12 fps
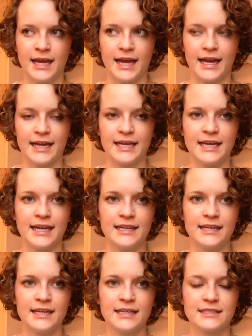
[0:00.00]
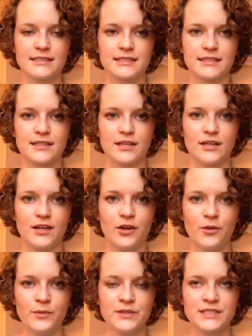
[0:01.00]
I had knit
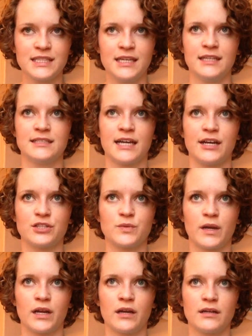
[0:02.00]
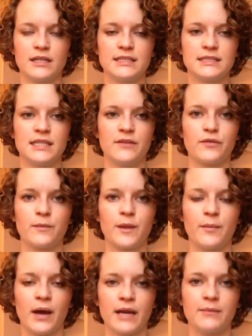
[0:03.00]
almost the entire sweater. It's knit from the
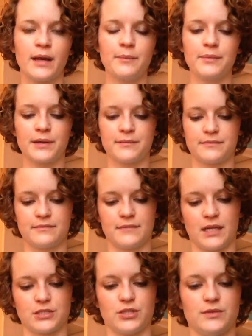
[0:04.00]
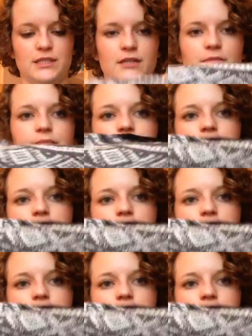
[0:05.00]
bottom up. I'll show it to you.